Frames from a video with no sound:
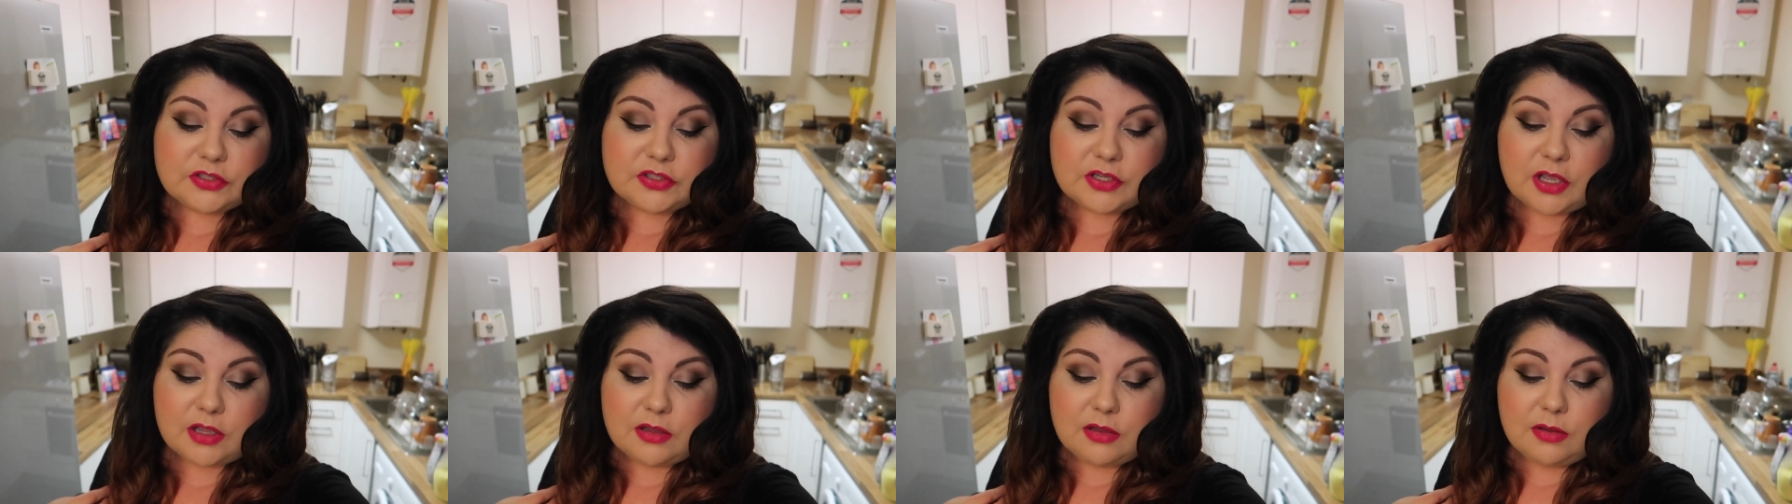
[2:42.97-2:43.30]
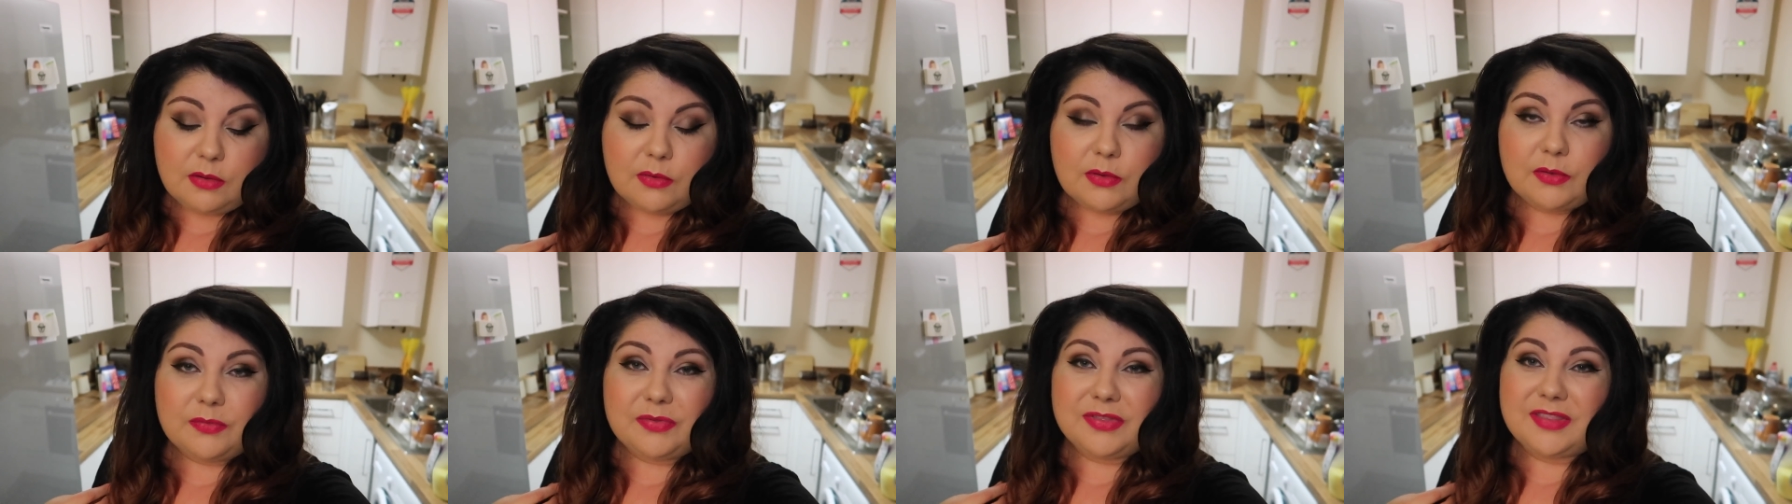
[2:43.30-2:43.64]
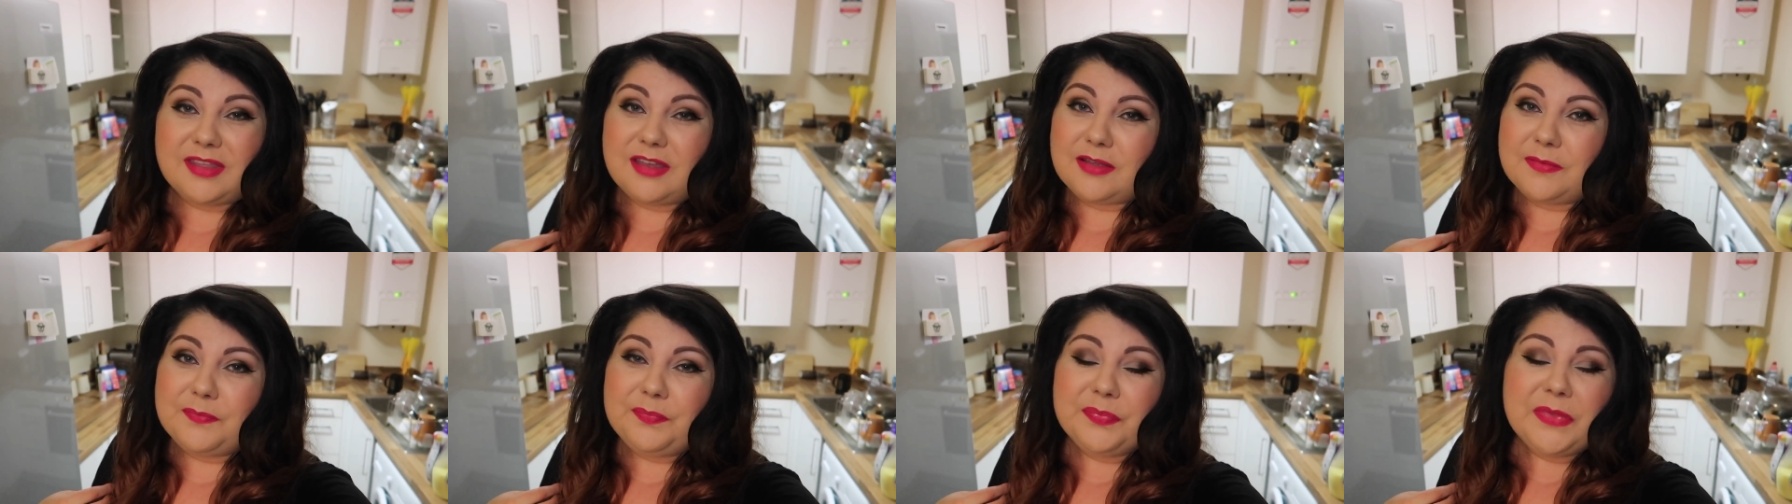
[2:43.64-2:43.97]
So,
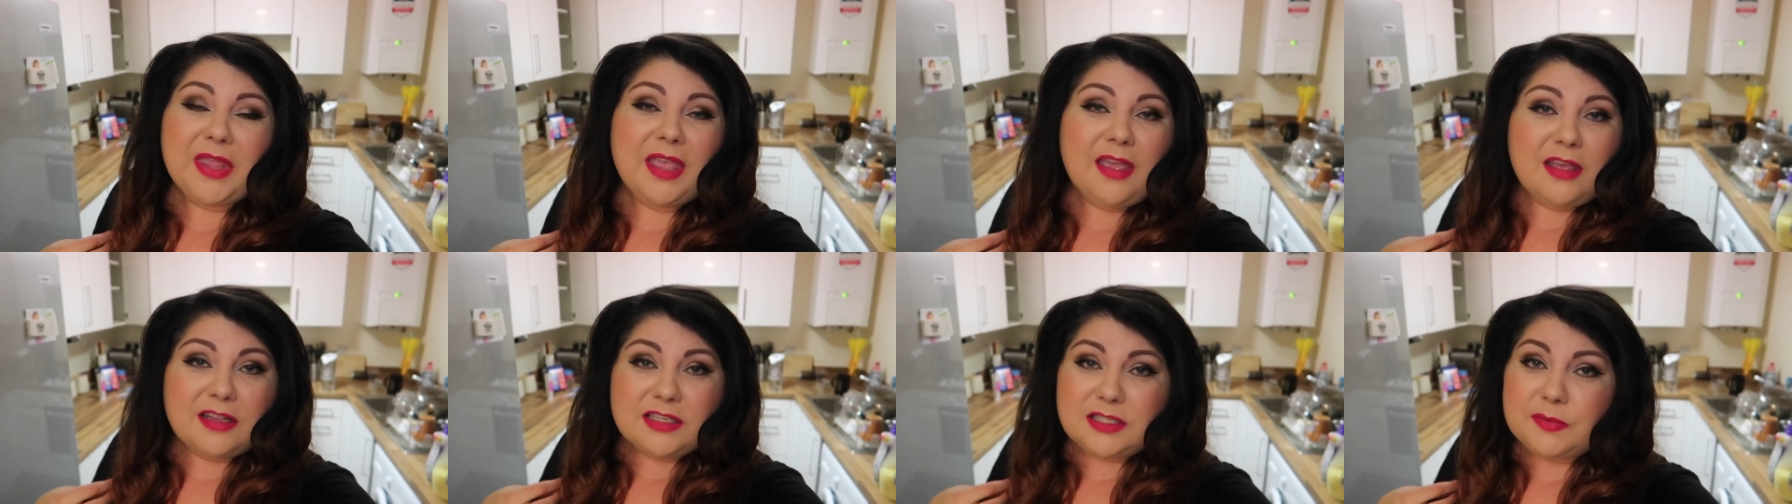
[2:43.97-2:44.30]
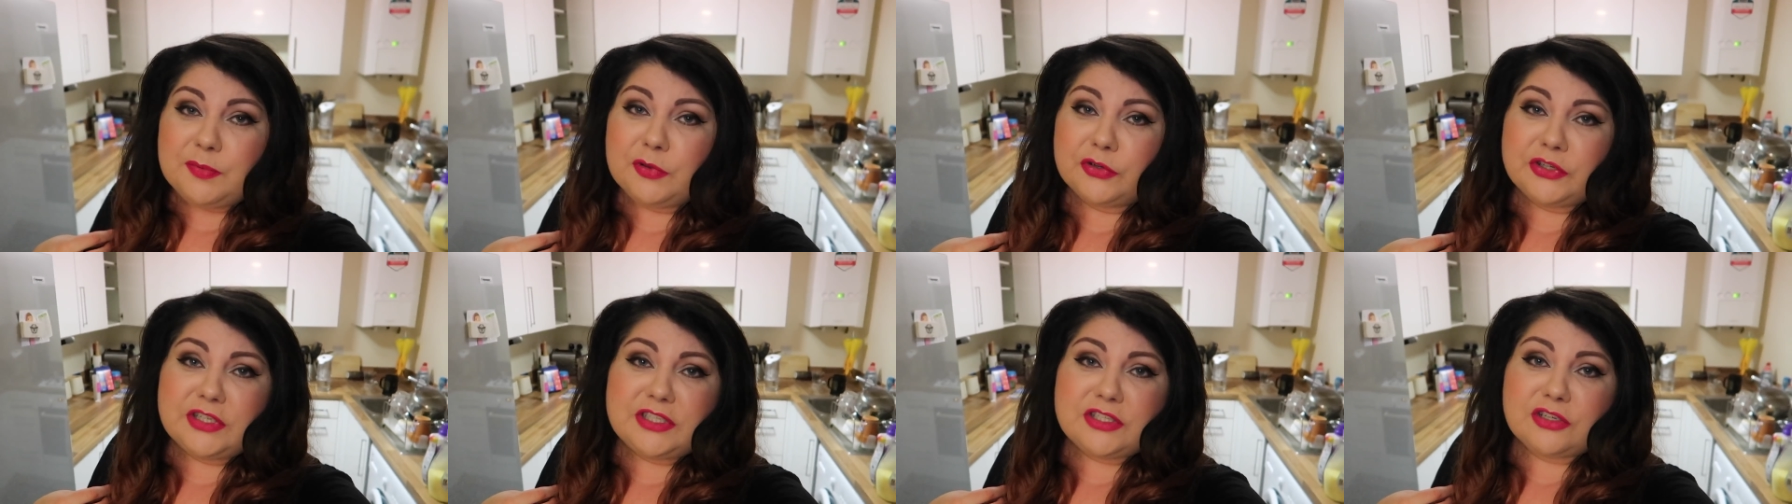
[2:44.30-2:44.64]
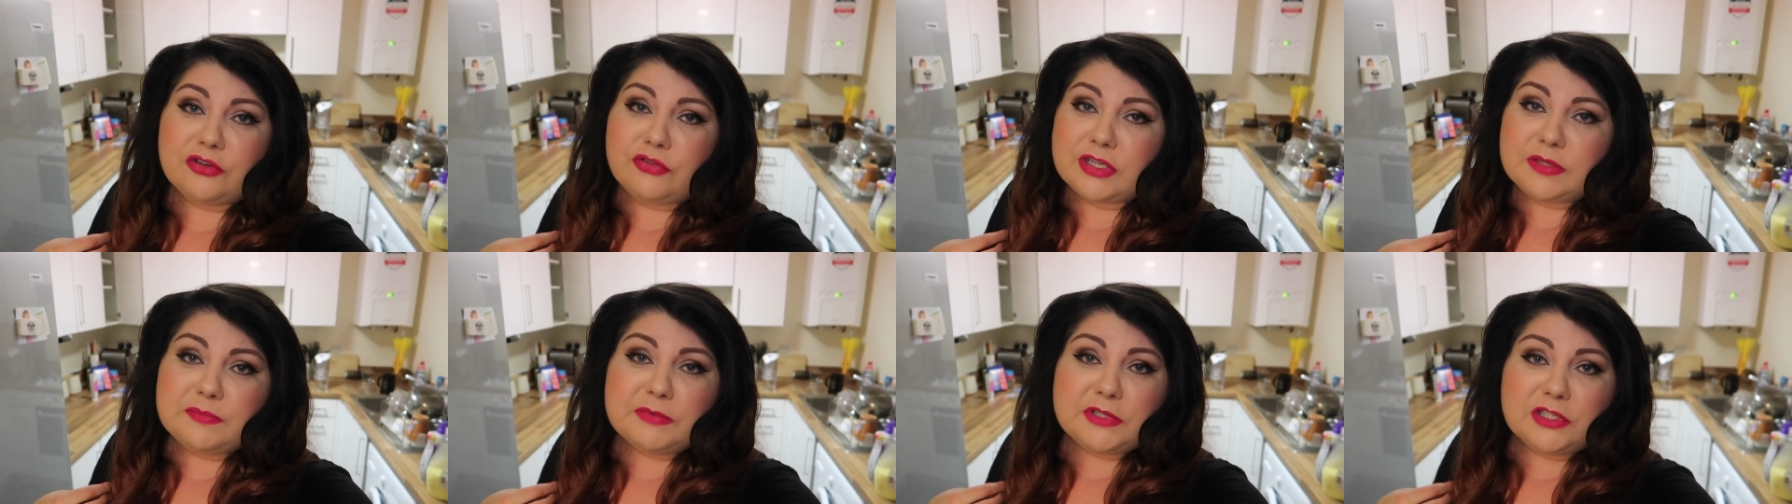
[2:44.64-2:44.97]
the to be
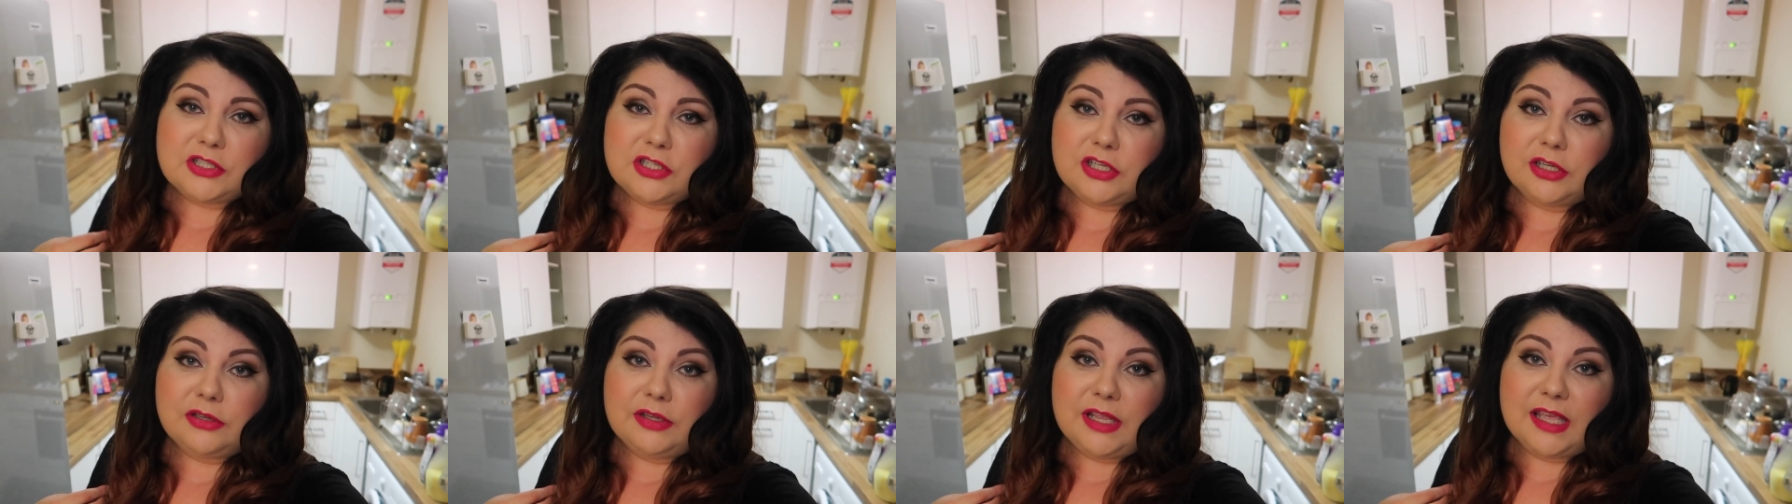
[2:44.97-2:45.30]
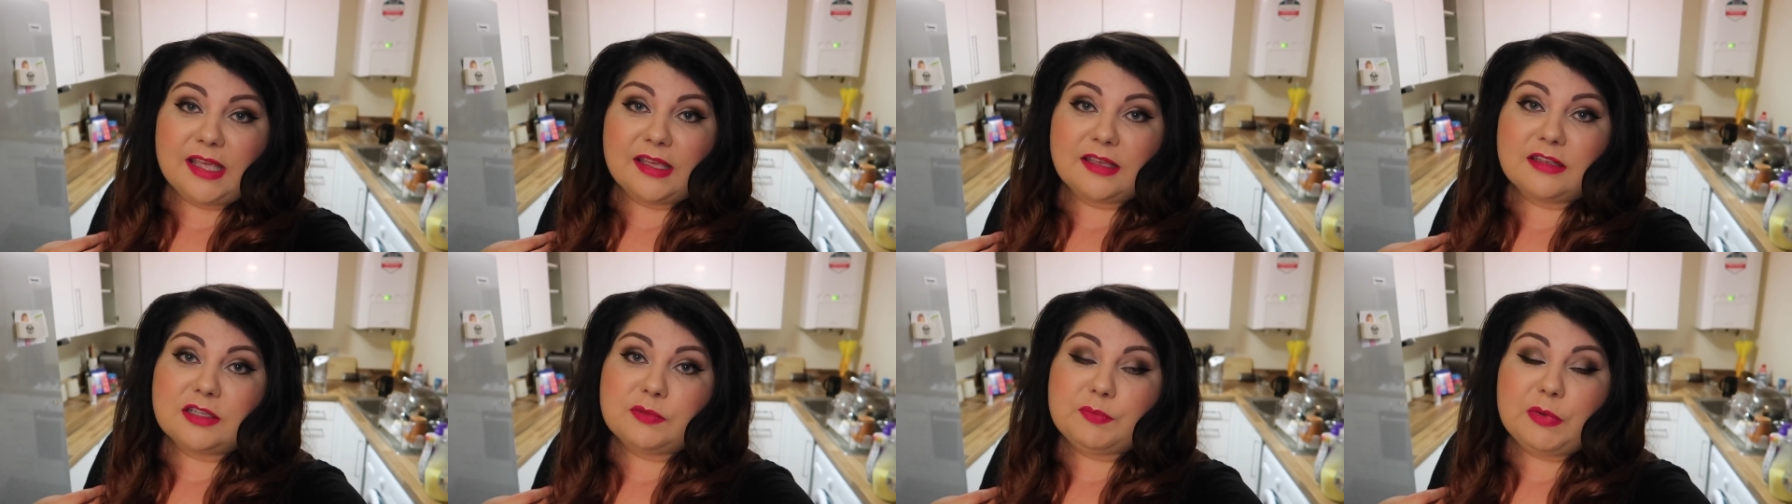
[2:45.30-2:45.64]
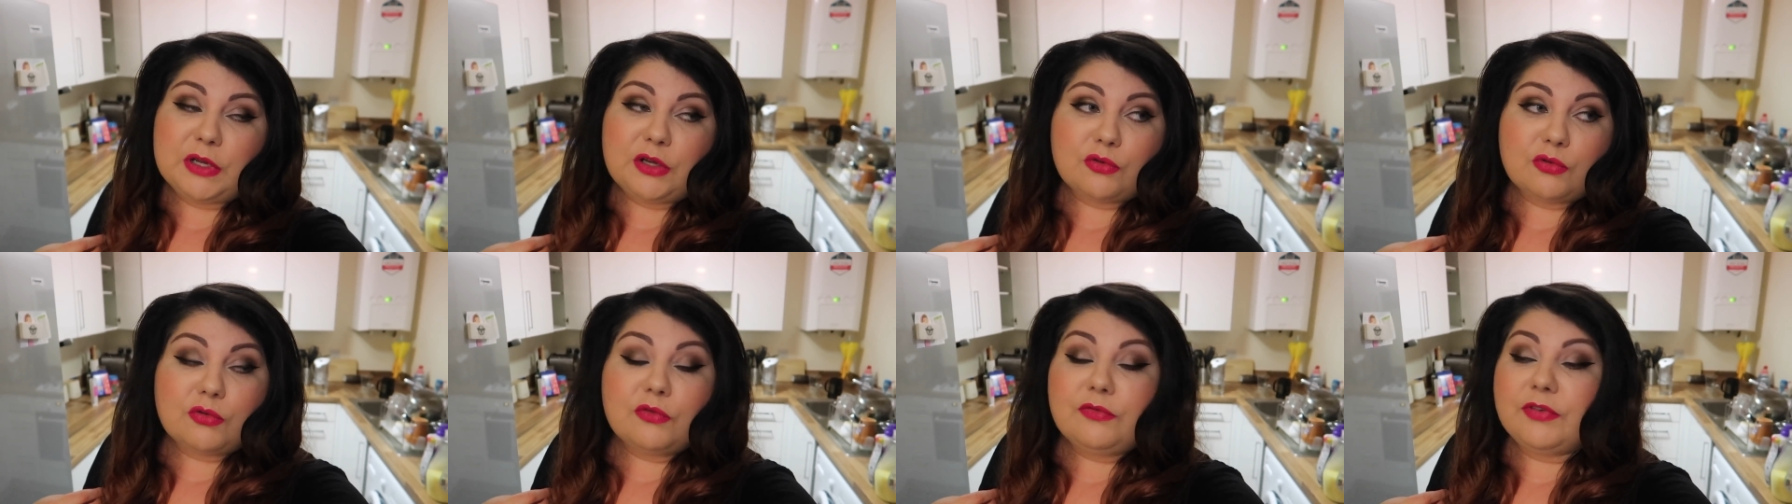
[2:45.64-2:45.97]
honest, Christmas and New Year has
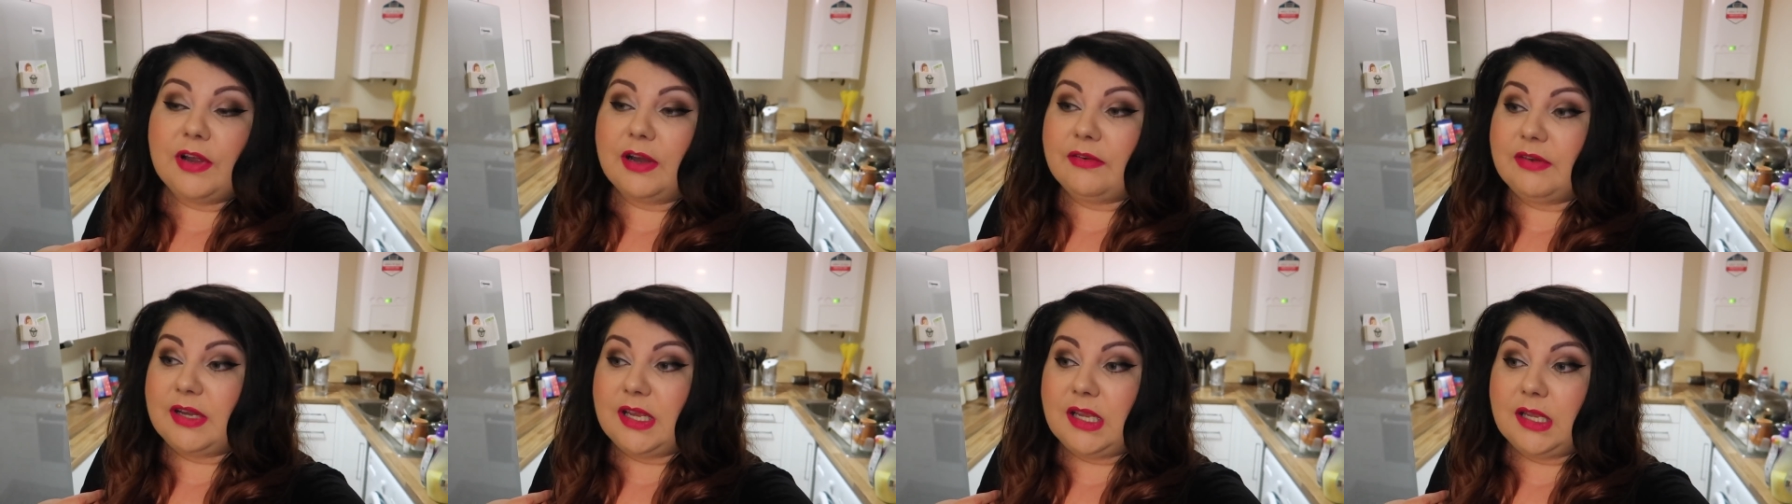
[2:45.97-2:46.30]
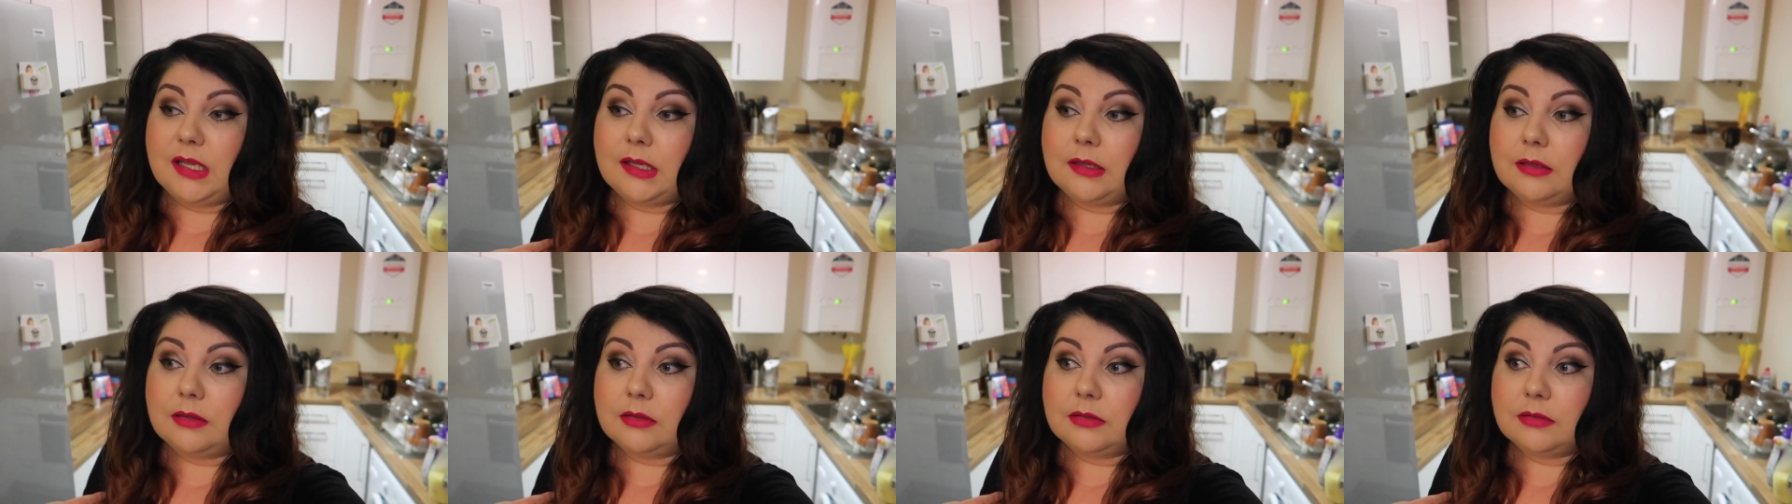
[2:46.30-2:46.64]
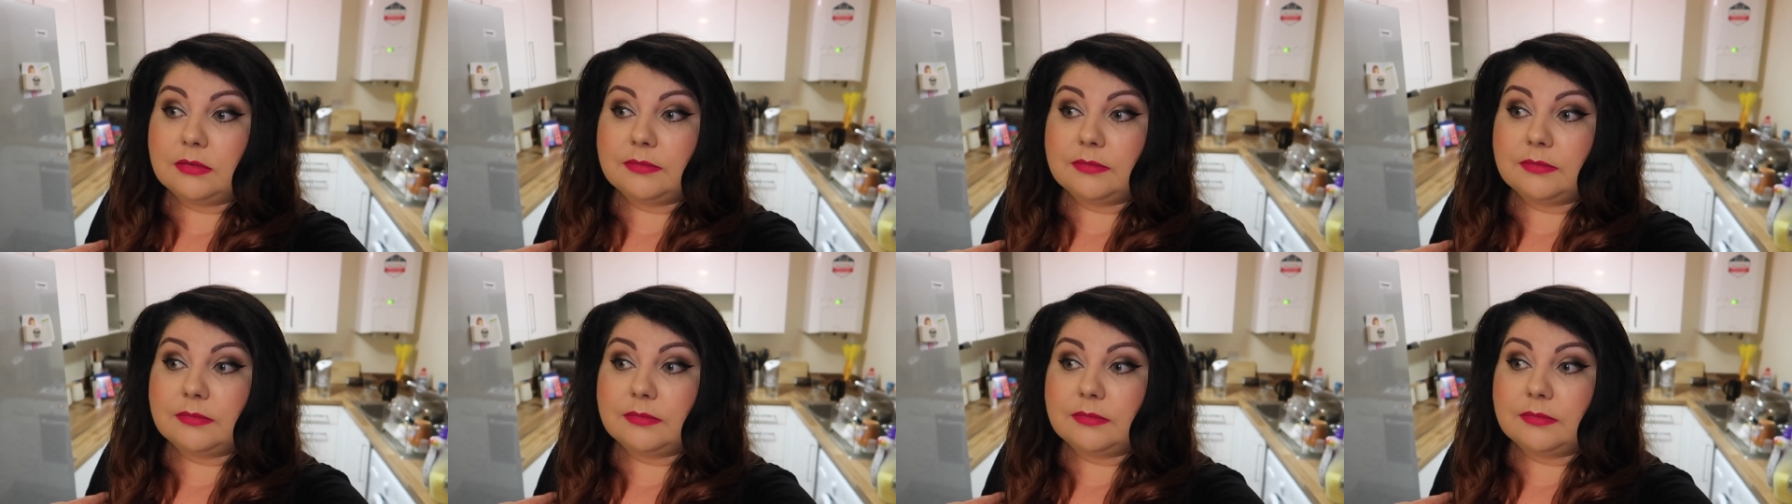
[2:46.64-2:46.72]
been all very